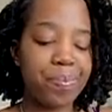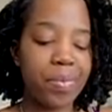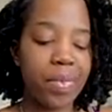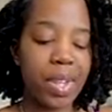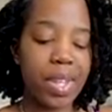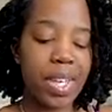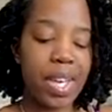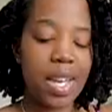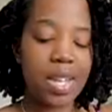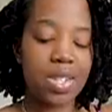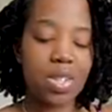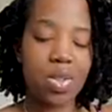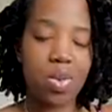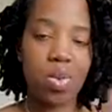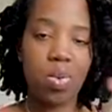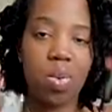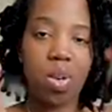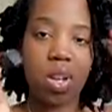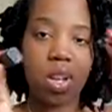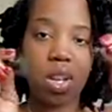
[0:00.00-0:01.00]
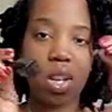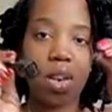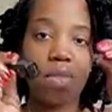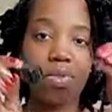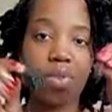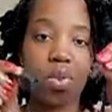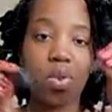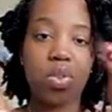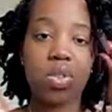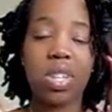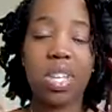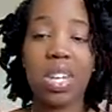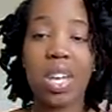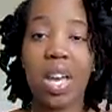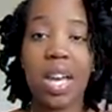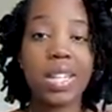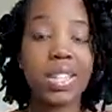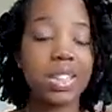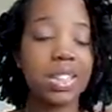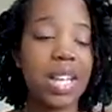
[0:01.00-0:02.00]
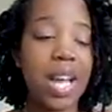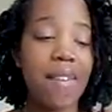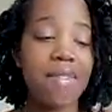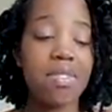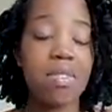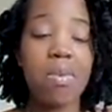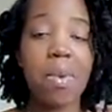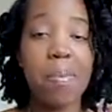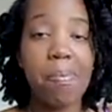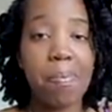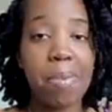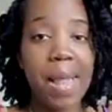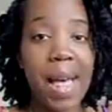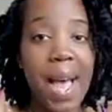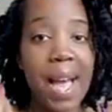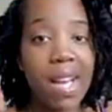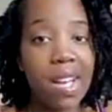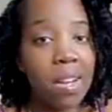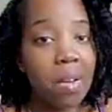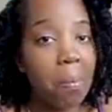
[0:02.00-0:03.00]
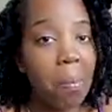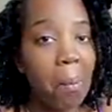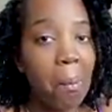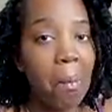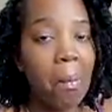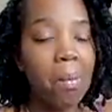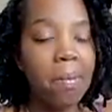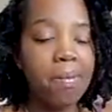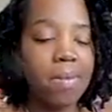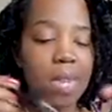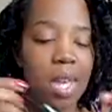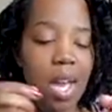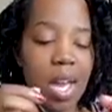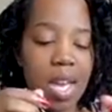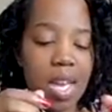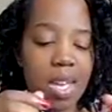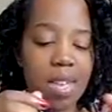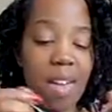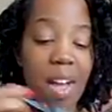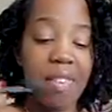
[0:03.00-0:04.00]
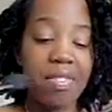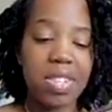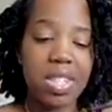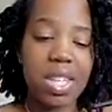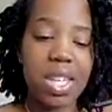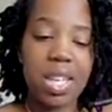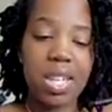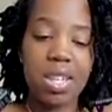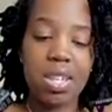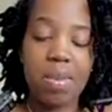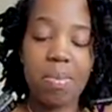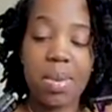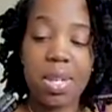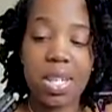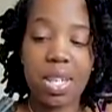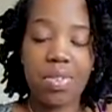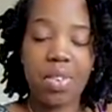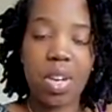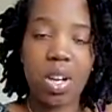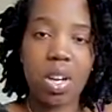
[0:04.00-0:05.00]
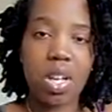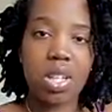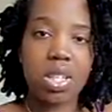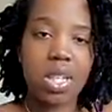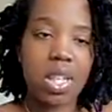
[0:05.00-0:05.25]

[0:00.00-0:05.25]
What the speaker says: Yeah, so love those, and I just have them in black. I've seen them in different colors.